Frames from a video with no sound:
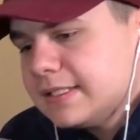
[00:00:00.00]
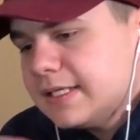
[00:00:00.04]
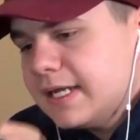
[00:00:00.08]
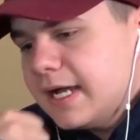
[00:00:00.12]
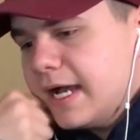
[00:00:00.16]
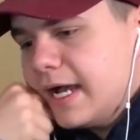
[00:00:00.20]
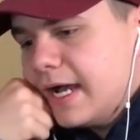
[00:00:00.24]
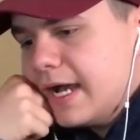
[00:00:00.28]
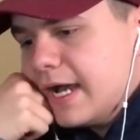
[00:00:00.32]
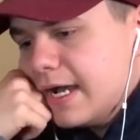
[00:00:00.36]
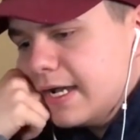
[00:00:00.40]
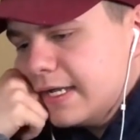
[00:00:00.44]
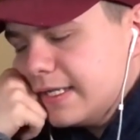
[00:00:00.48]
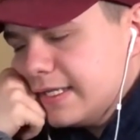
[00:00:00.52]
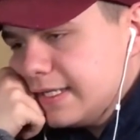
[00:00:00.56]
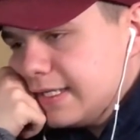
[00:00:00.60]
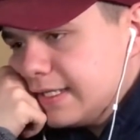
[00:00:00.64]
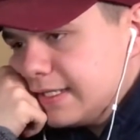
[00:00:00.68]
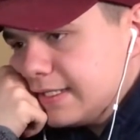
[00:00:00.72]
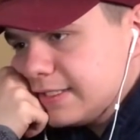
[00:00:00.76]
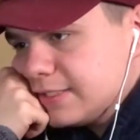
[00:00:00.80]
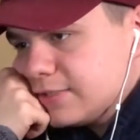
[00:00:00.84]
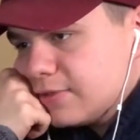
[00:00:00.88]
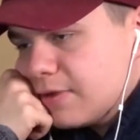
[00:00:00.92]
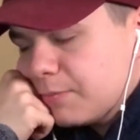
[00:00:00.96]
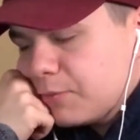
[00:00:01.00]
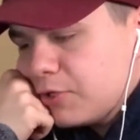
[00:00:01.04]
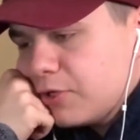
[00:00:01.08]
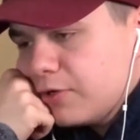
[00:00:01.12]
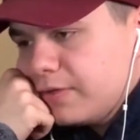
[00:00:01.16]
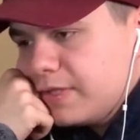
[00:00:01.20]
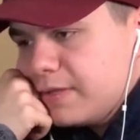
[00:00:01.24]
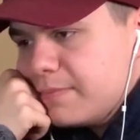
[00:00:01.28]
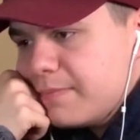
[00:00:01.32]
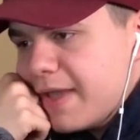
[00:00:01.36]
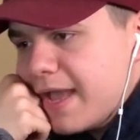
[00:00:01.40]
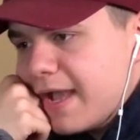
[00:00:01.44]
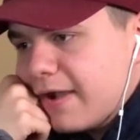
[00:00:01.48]
So I'm
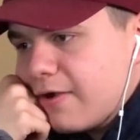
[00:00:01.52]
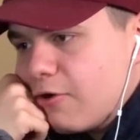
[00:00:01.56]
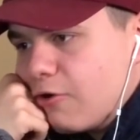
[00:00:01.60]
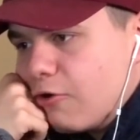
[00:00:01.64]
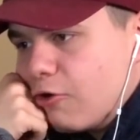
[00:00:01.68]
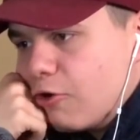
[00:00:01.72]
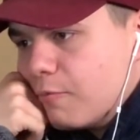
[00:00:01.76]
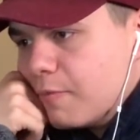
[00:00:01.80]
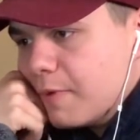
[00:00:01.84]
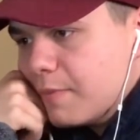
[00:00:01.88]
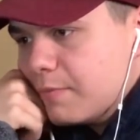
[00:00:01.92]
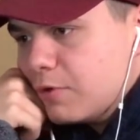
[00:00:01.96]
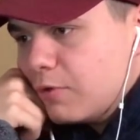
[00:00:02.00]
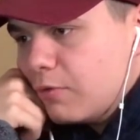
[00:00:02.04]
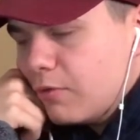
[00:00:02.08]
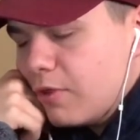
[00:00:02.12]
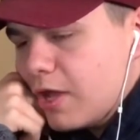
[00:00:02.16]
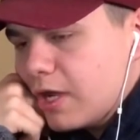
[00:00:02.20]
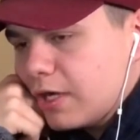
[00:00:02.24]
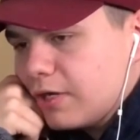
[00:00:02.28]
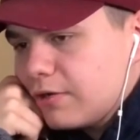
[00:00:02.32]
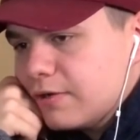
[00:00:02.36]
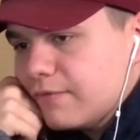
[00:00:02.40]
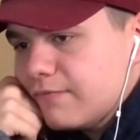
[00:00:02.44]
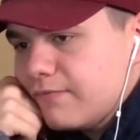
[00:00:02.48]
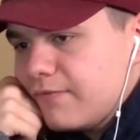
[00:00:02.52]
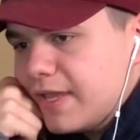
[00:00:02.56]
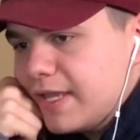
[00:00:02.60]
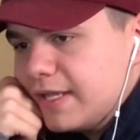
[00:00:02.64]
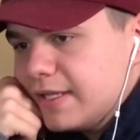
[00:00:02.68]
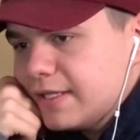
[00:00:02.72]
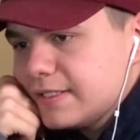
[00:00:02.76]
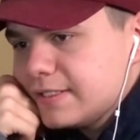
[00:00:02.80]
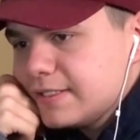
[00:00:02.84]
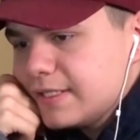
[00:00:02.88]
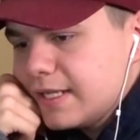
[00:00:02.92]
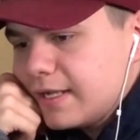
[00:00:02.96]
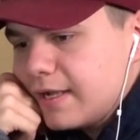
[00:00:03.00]
currently back home. I'm no longer in
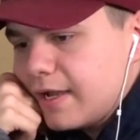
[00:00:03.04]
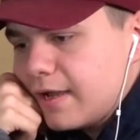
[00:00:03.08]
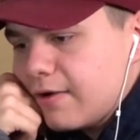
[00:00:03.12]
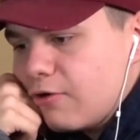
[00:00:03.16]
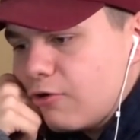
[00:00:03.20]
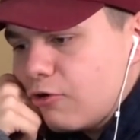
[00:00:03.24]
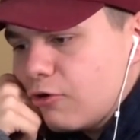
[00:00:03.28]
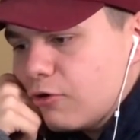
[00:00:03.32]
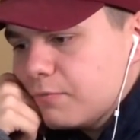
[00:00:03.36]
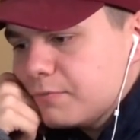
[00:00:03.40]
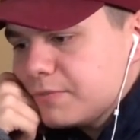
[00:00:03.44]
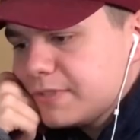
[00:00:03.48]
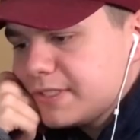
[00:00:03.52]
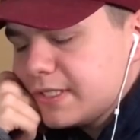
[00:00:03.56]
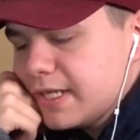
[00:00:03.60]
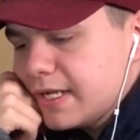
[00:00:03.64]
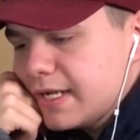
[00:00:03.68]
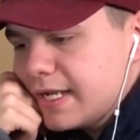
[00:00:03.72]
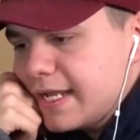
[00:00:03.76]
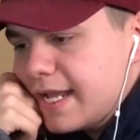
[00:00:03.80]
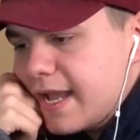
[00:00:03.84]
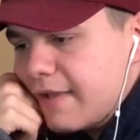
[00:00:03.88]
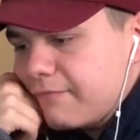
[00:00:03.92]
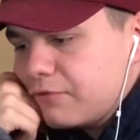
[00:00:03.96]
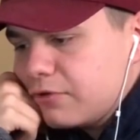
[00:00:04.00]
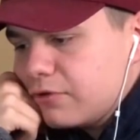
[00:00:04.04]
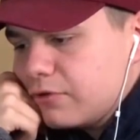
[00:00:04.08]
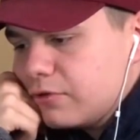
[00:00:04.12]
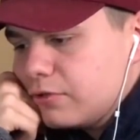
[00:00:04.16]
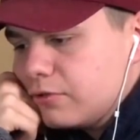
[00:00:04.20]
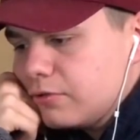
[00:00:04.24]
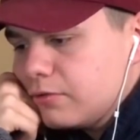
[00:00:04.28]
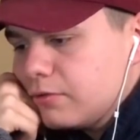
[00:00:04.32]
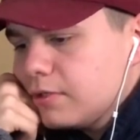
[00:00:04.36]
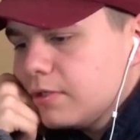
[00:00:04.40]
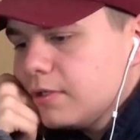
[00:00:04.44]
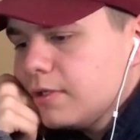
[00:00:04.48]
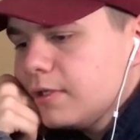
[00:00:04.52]
Vegas. I got home Sunday
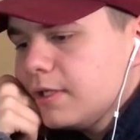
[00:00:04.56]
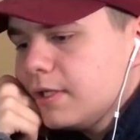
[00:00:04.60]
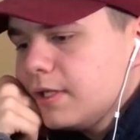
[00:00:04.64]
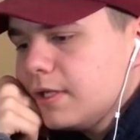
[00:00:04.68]
afternoon.